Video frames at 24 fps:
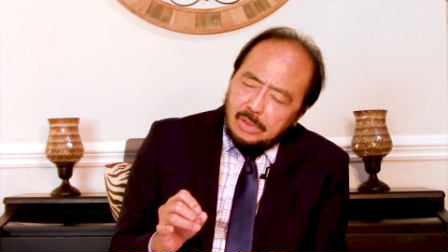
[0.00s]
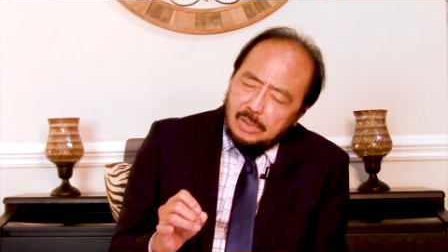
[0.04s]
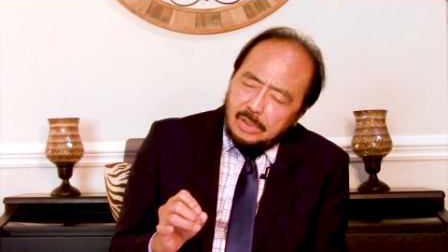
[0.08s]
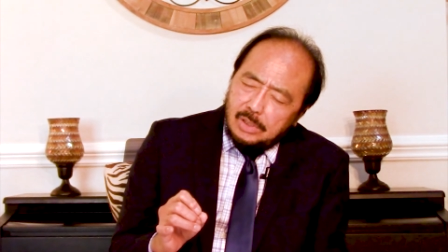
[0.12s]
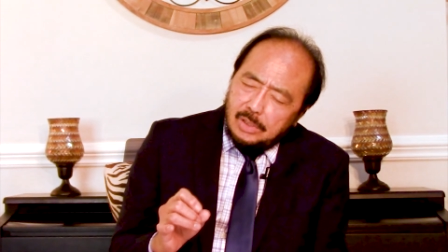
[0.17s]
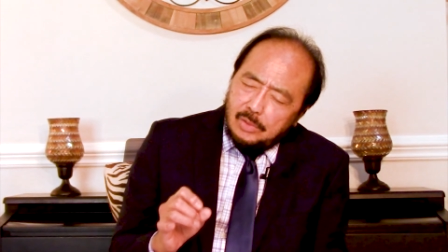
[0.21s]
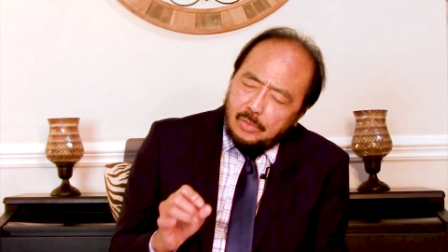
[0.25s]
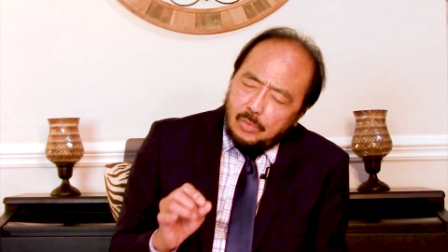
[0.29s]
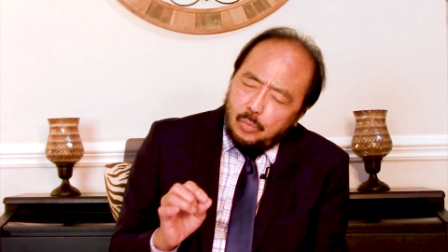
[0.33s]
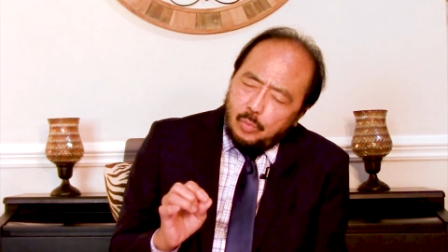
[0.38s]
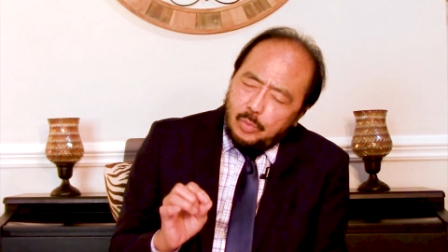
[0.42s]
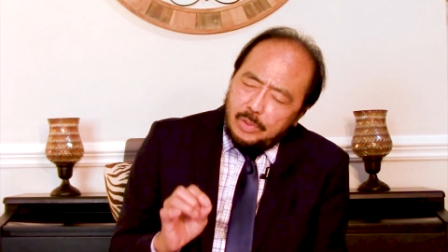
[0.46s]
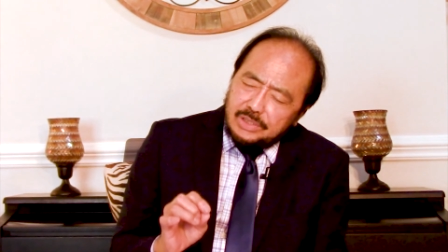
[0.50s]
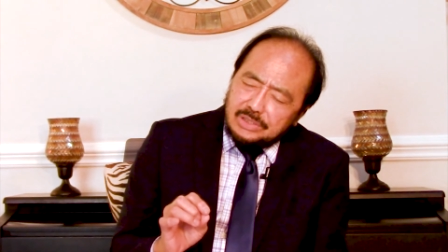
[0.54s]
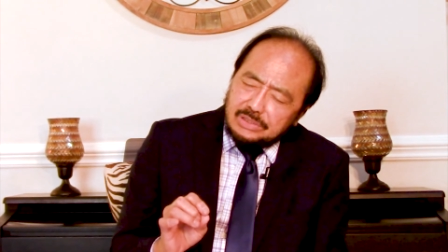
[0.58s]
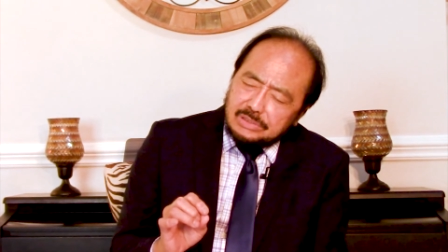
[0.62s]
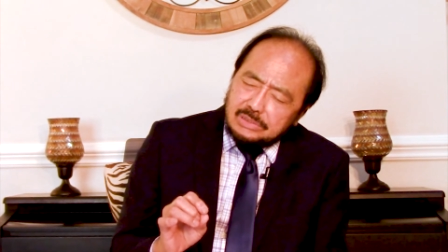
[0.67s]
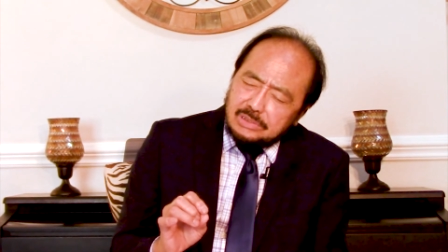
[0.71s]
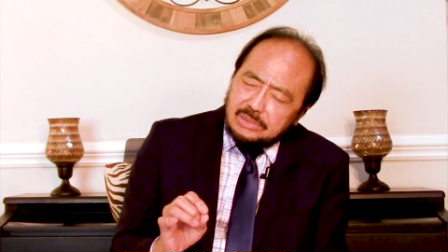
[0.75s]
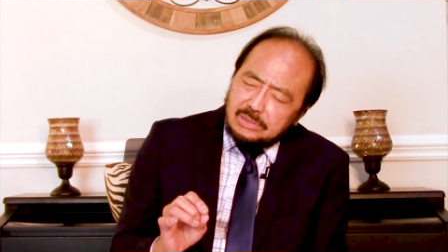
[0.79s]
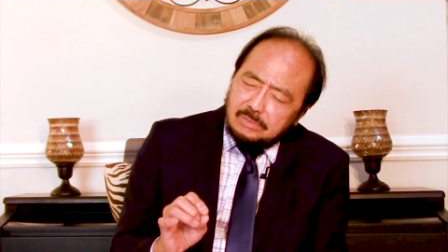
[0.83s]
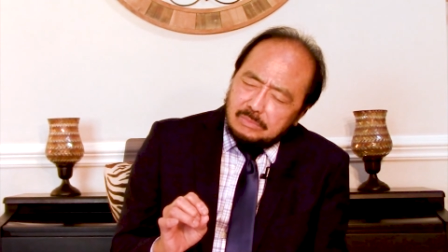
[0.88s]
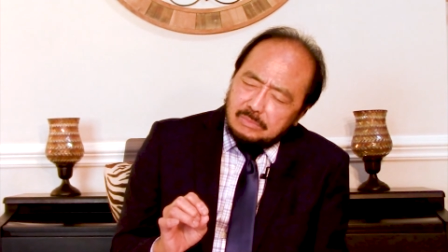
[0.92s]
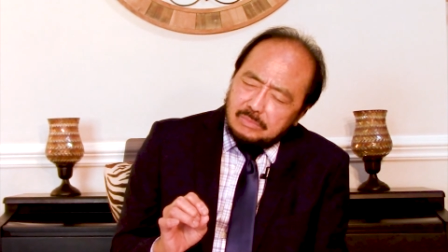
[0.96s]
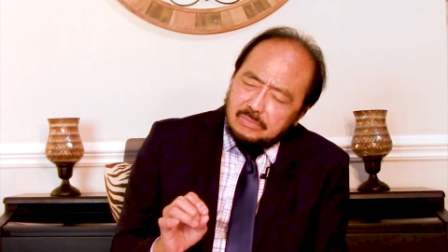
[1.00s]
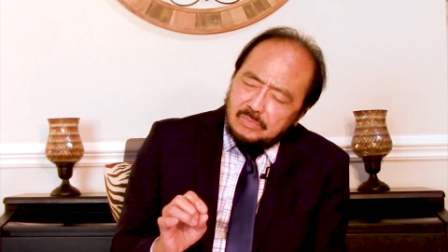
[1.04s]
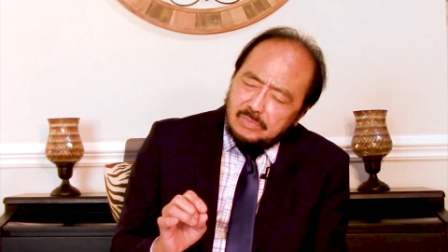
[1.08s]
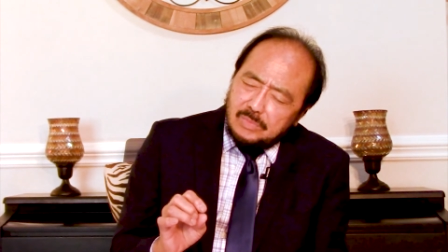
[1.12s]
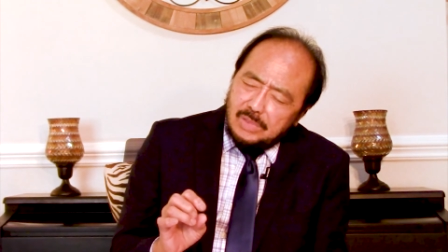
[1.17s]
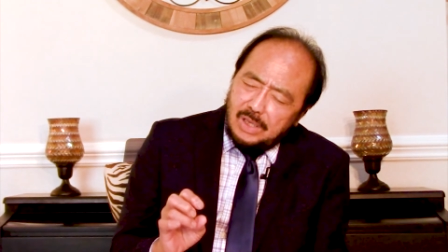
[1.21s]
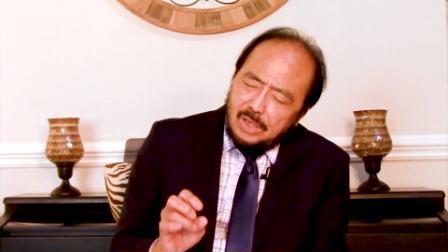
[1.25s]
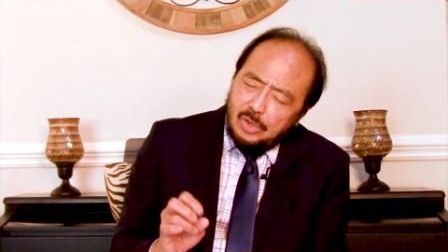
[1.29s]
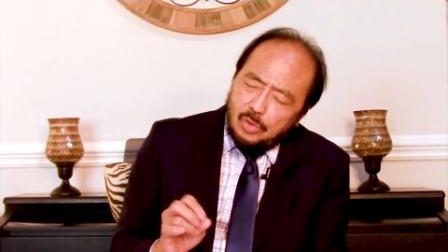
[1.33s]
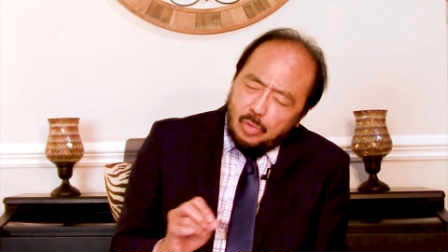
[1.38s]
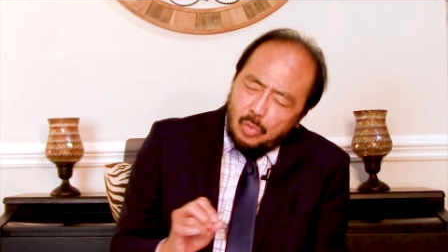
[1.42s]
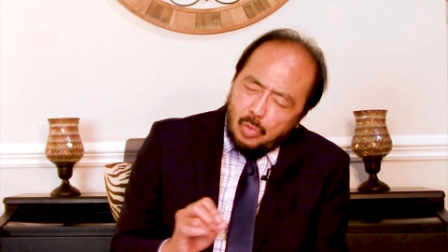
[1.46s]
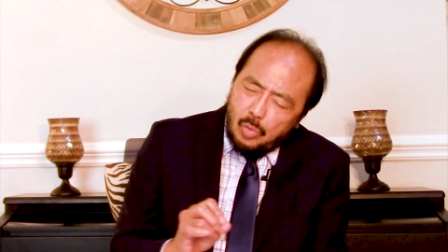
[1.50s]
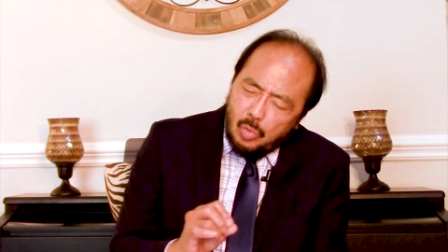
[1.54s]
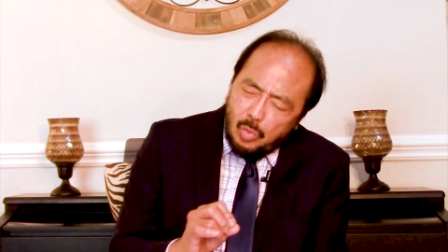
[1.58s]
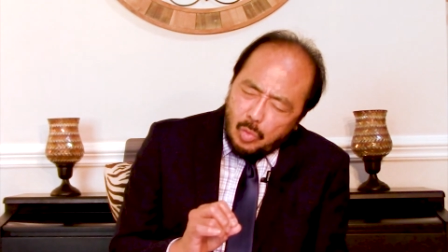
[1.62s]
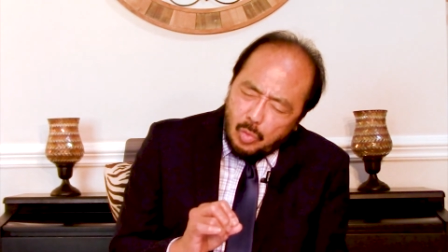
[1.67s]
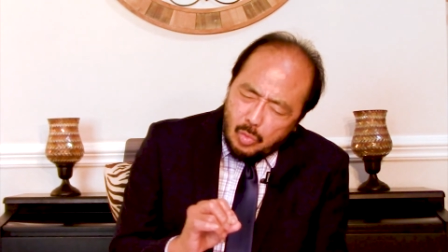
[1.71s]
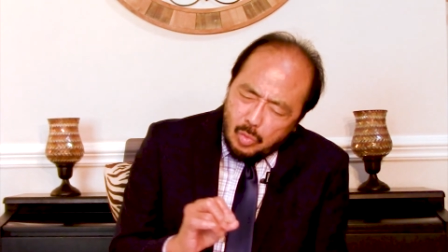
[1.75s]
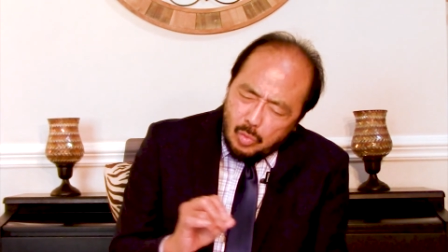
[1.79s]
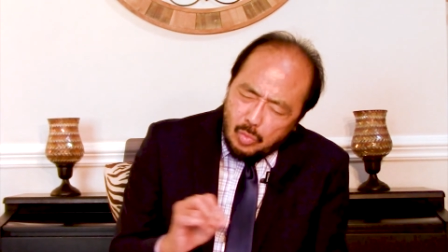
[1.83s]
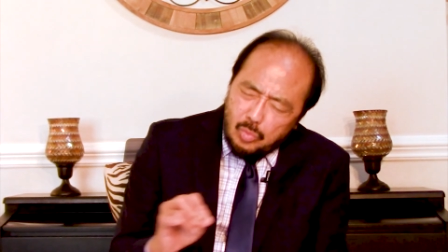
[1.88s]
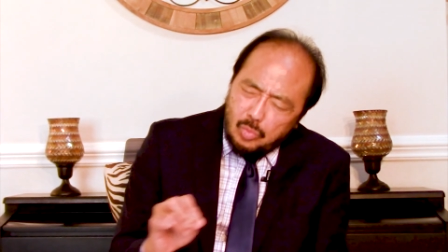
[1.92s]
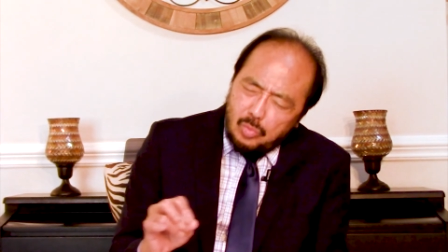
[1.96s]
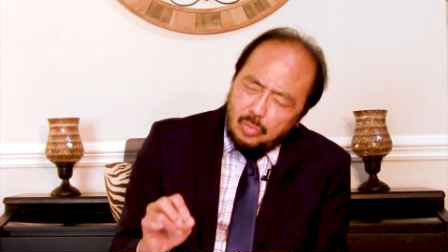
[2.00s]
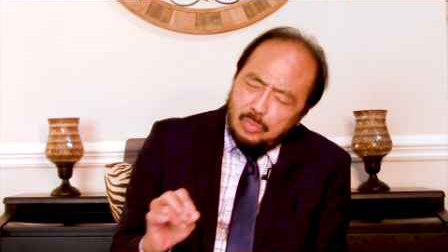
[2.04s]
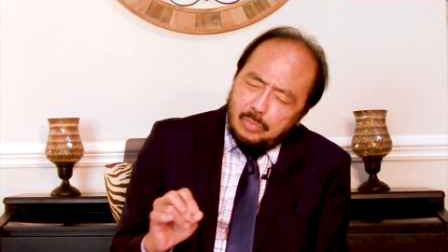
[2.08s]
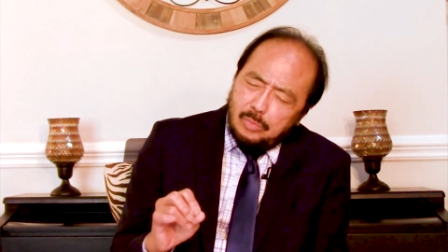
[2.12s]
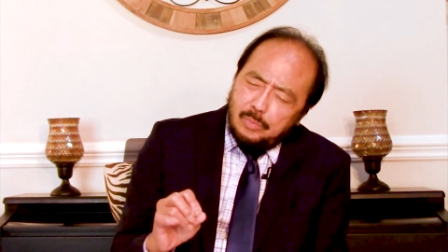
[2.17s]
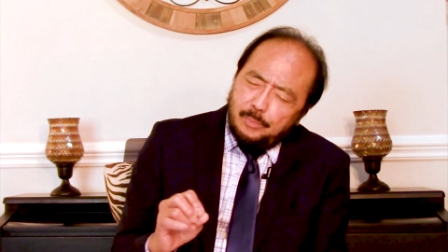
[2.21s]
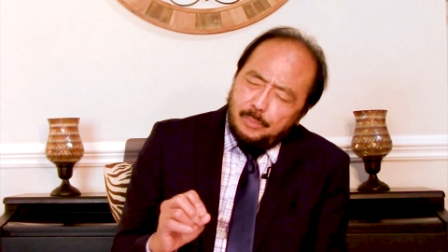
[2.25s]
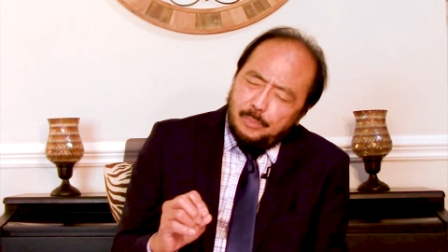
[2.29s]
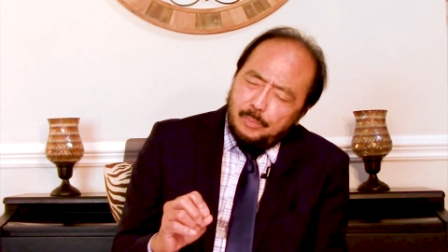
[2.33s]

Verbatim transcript: wisdom in all